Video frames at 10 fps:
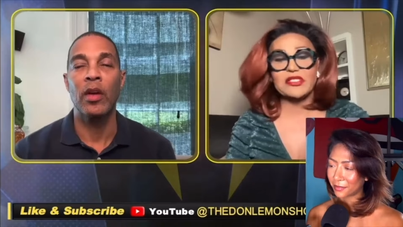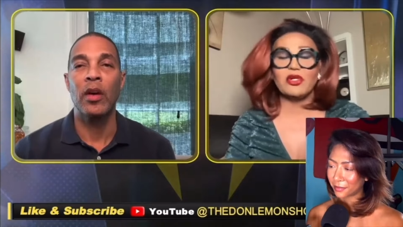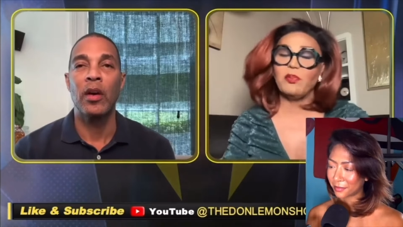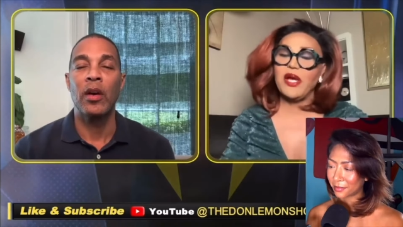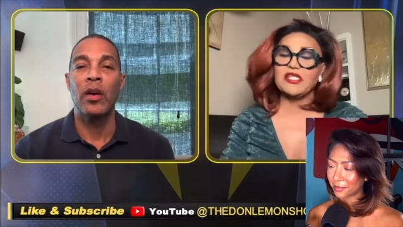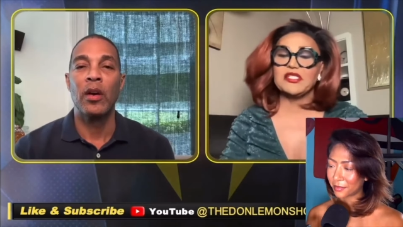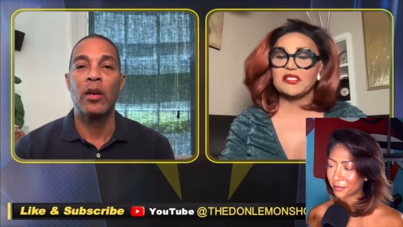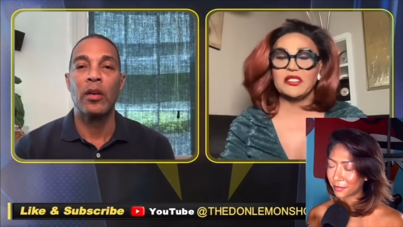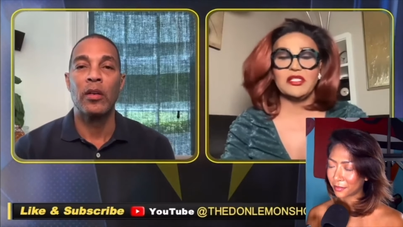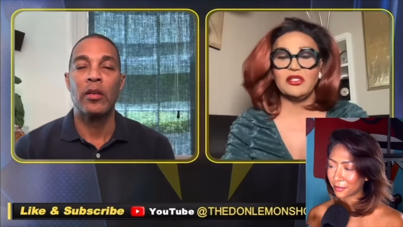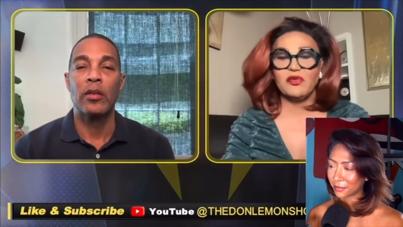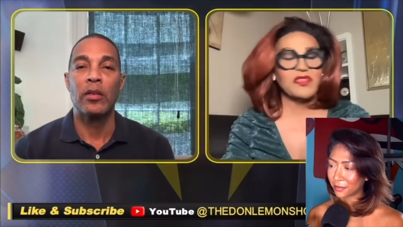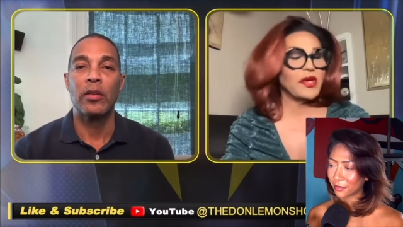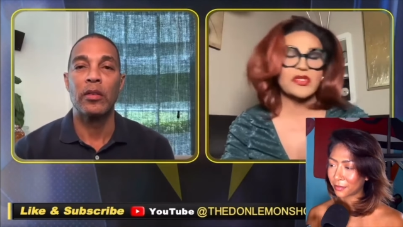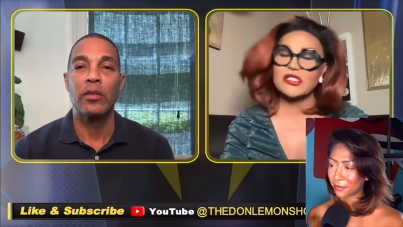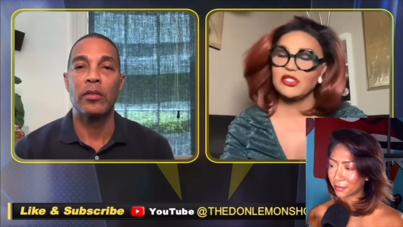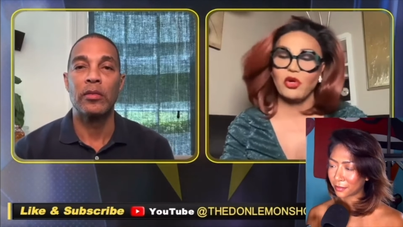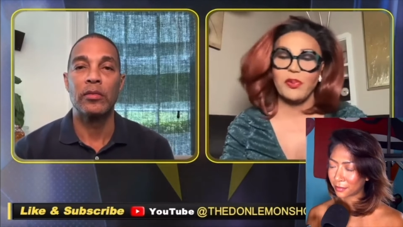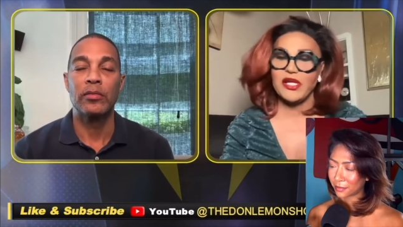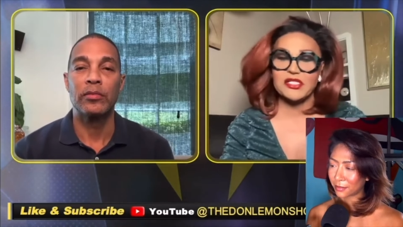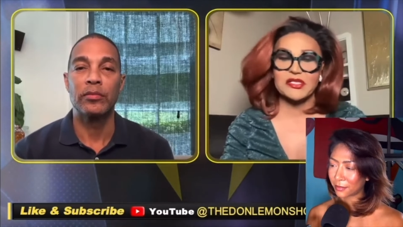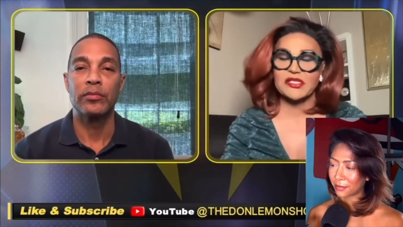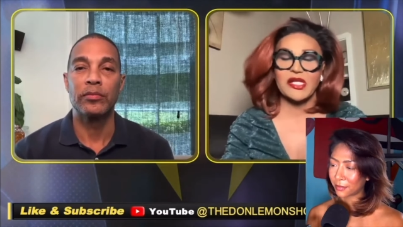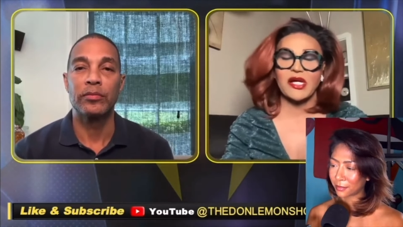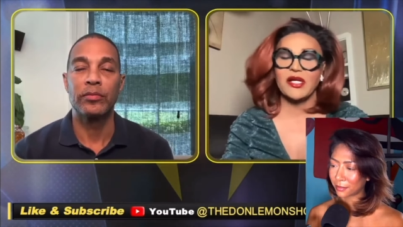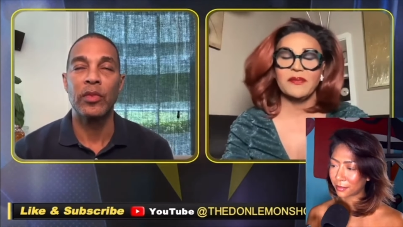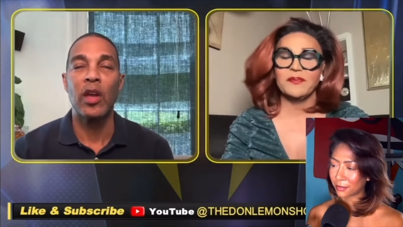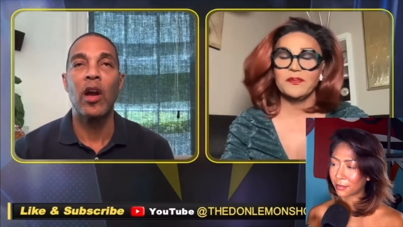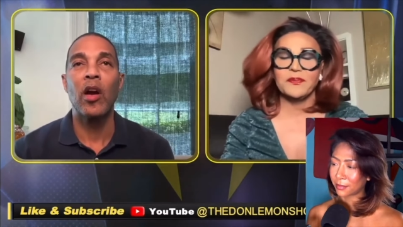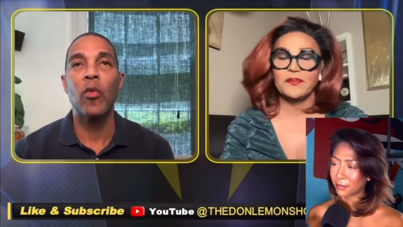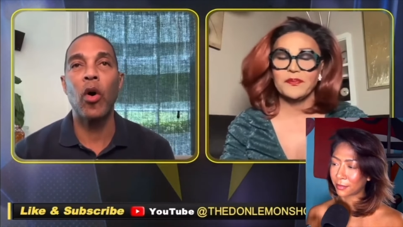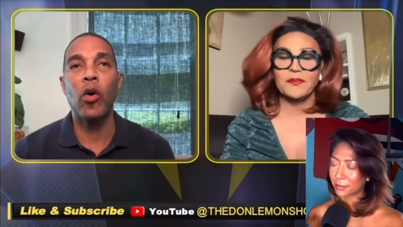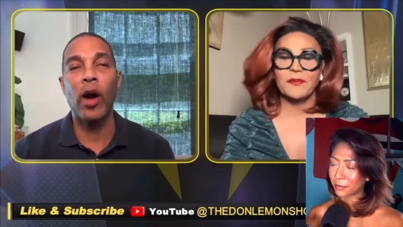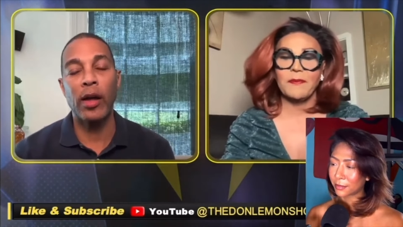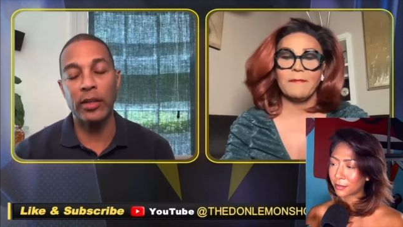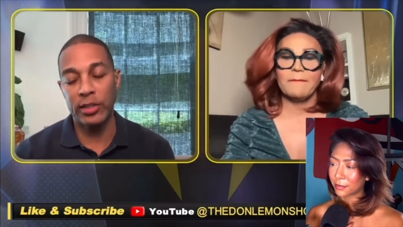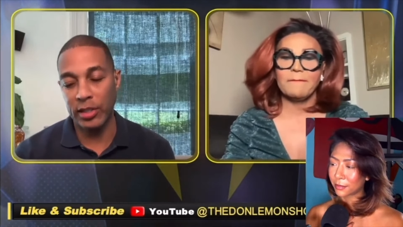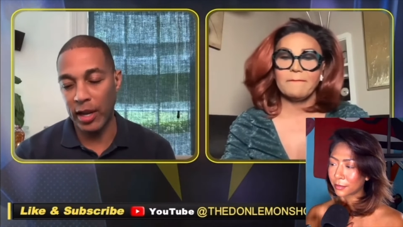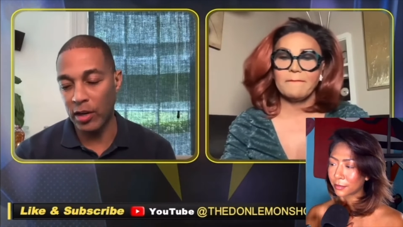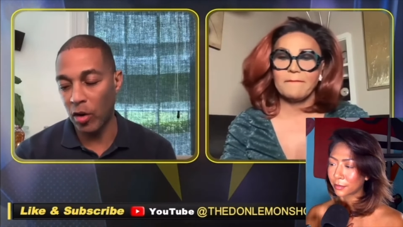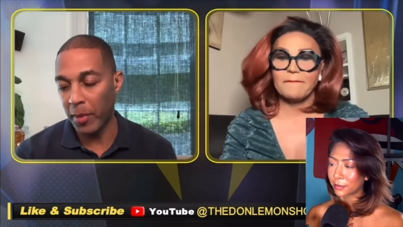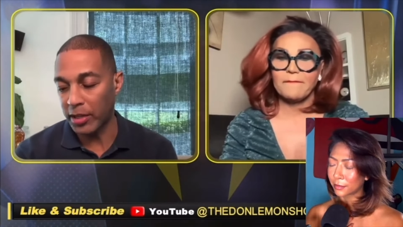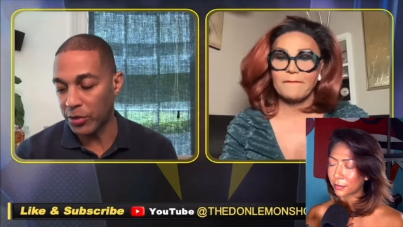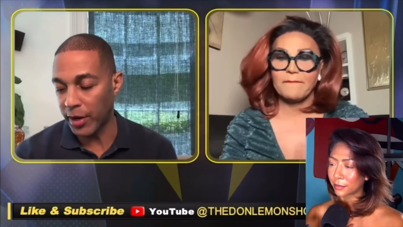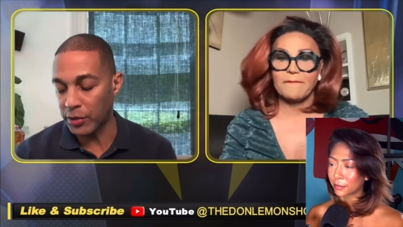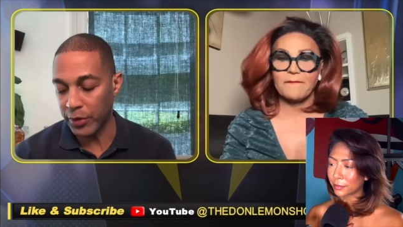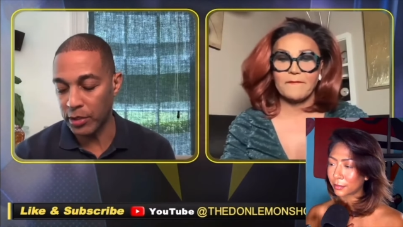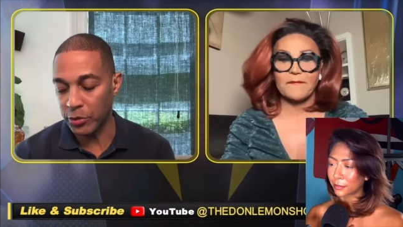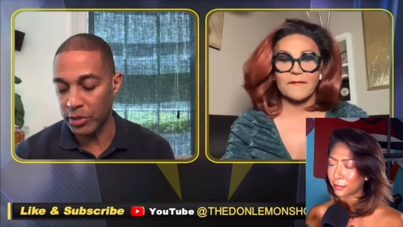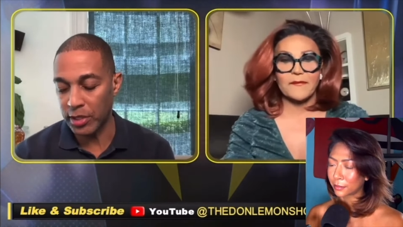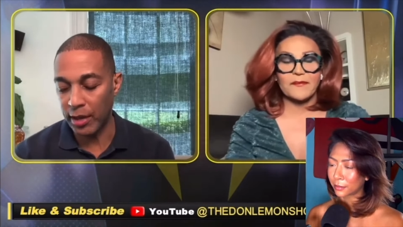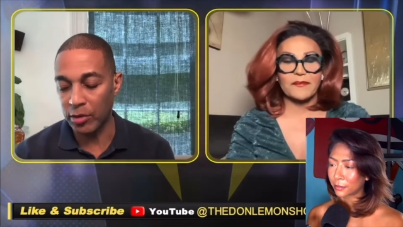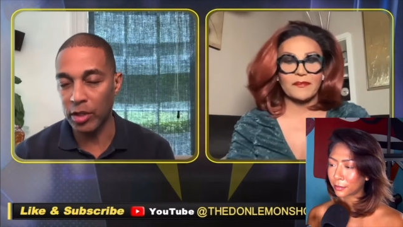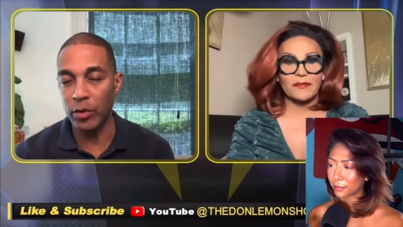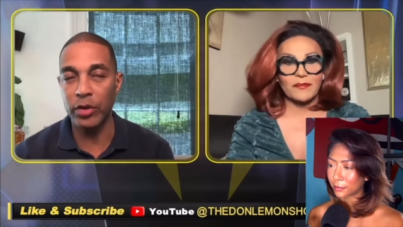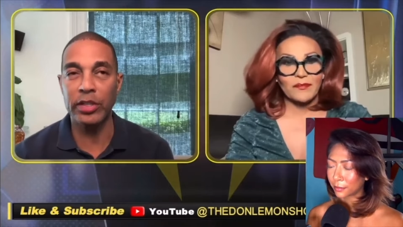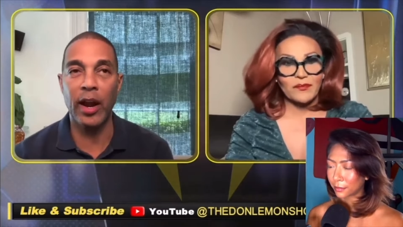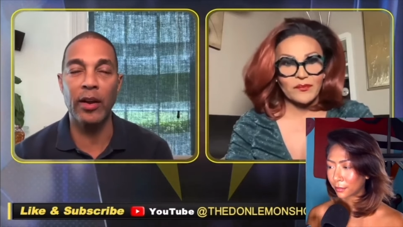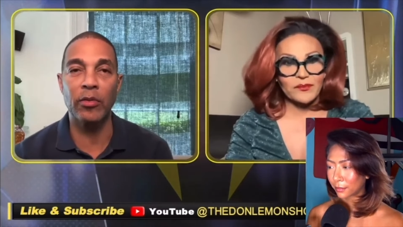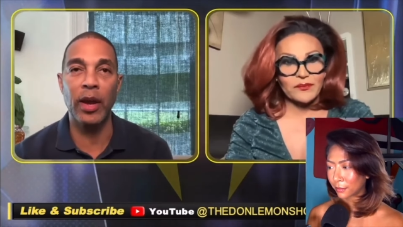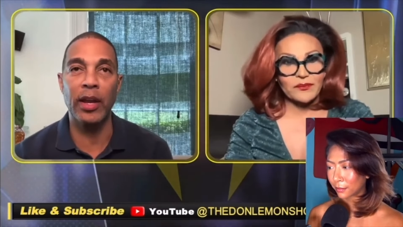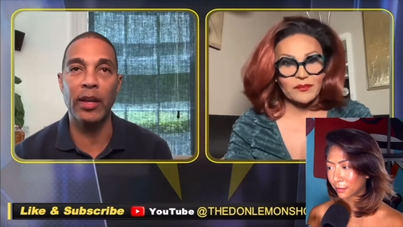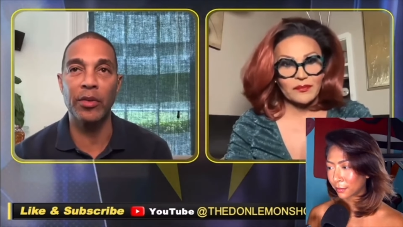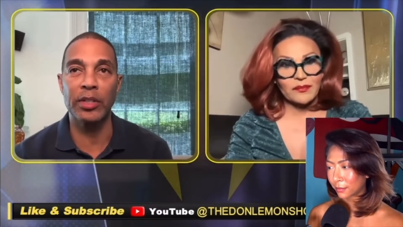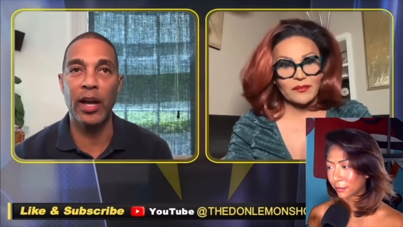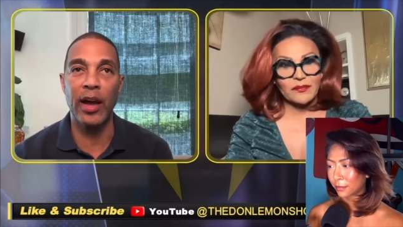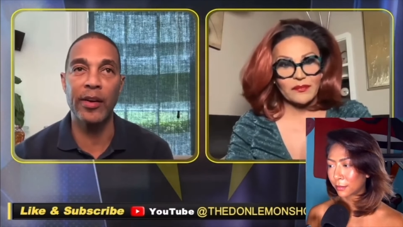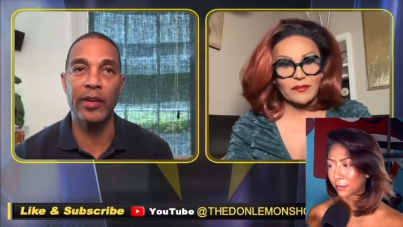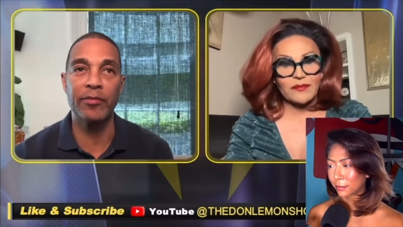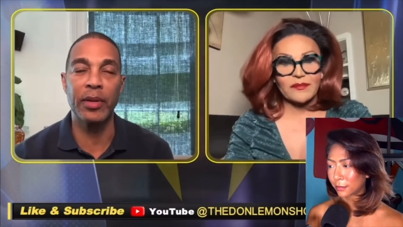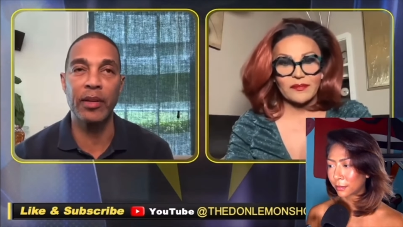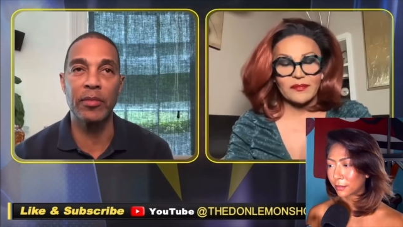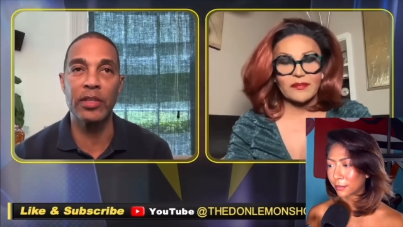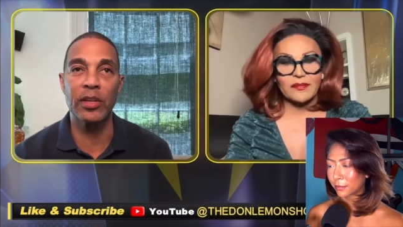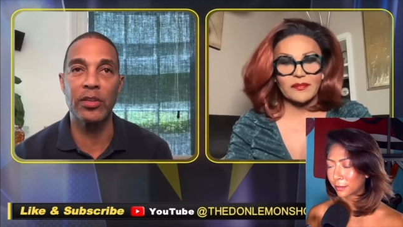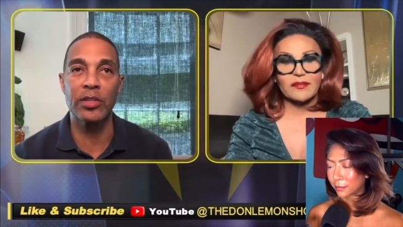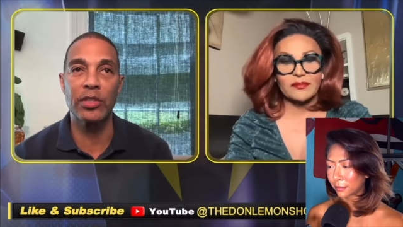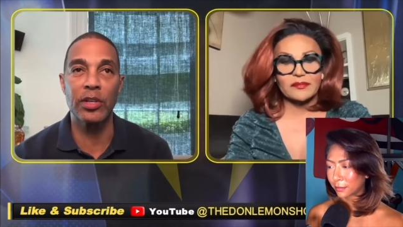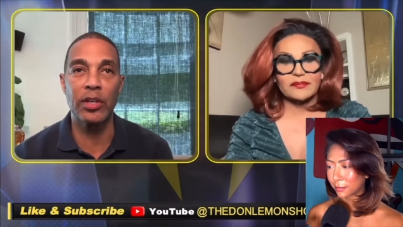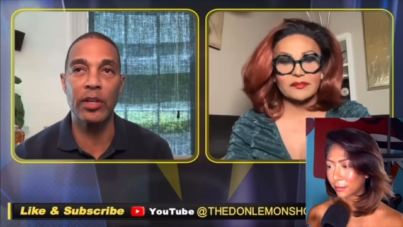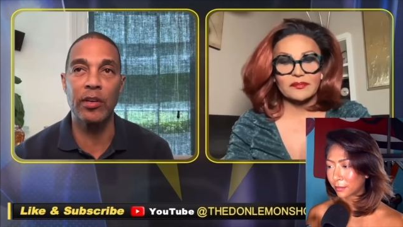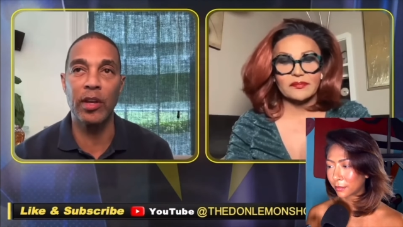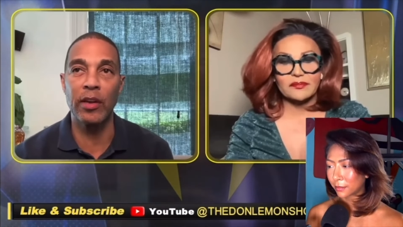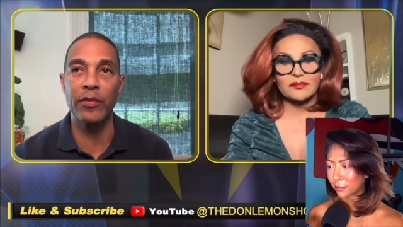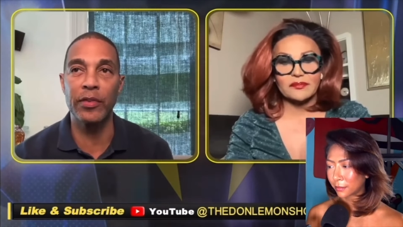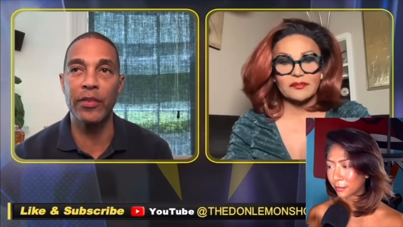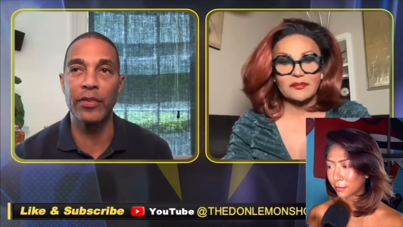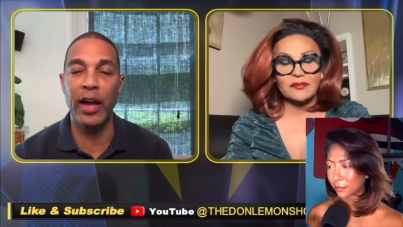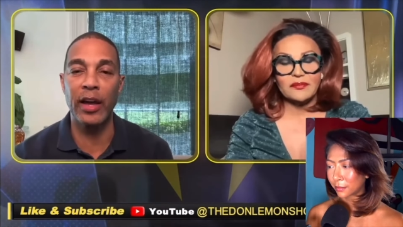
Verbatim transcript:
Speaker 1: patience in the youth. There is no patience, Don. Well, I,
Speaker 2: listen, I know my trans friends would say, look, we're tired of waiting. We're tired of being misunderstood. And if, if not